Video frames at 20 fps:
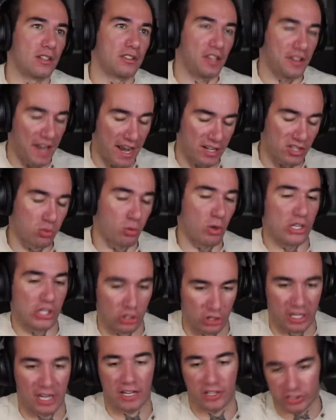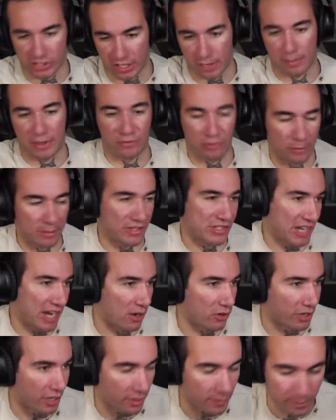the next Wizard King's gonna be from this
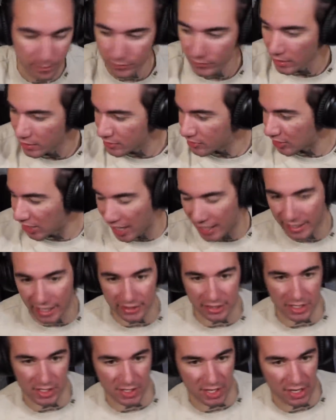area. See, I get these